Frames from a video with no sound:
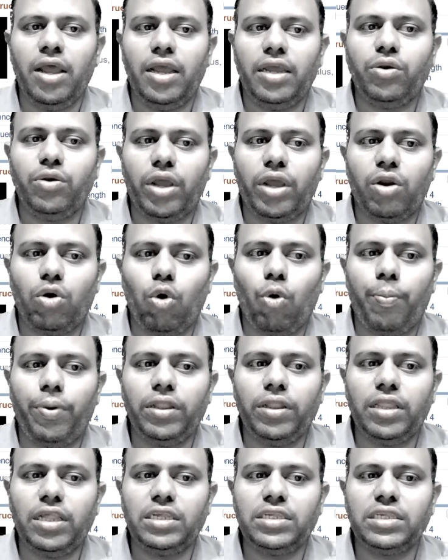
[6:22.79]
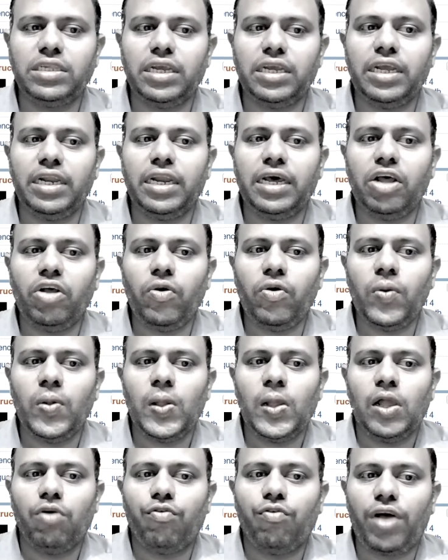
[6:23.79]
You can open this in a
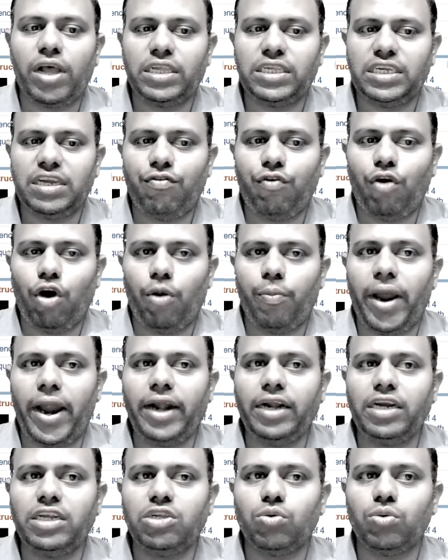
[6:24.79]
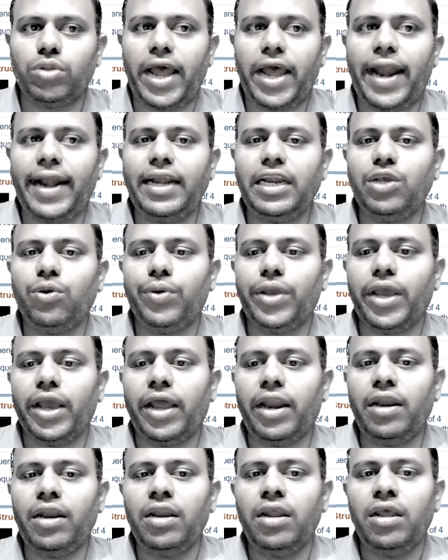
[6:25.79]
FASTA format so that you
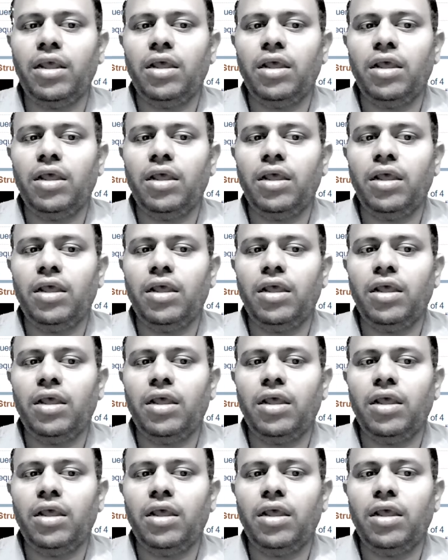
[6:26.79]
can